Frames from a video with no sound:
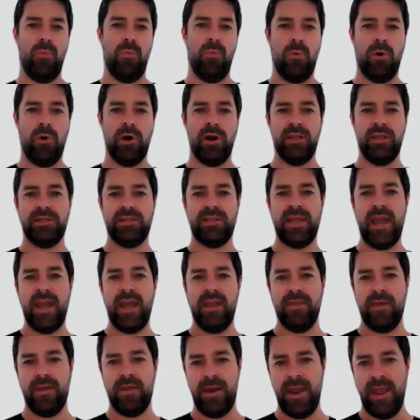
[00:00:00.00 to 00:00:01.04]
what are, say,
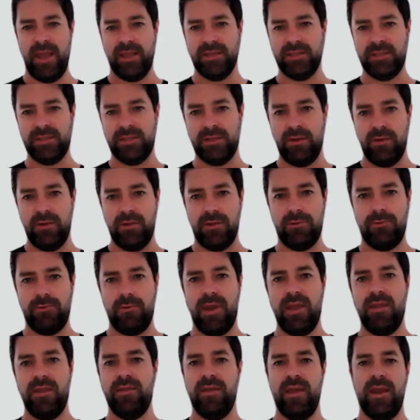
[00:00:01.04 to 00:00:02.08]
the next
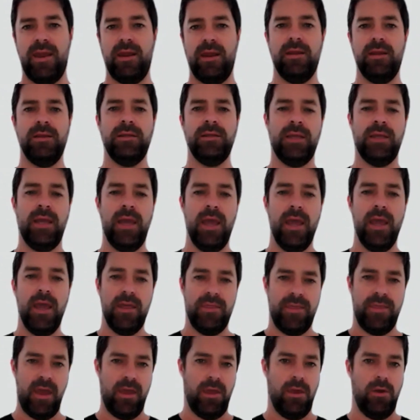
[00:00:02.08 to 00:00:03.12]
3 things
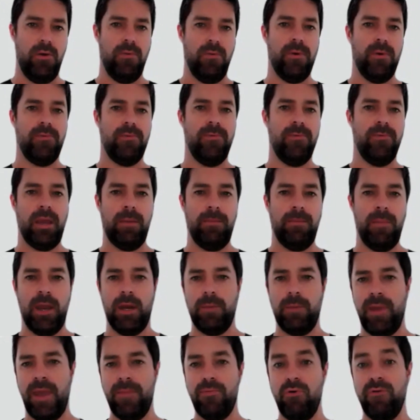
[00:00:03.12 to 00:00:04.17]
that you would
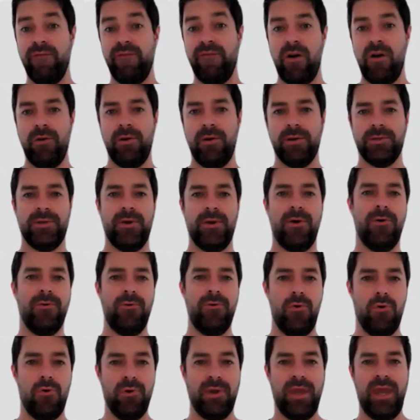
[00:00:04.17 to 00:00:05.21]
recommend people focus
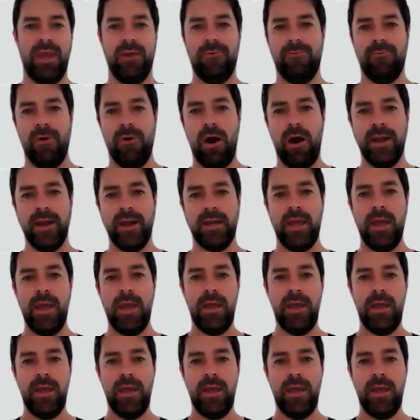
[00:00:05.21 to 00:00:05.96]
on or get right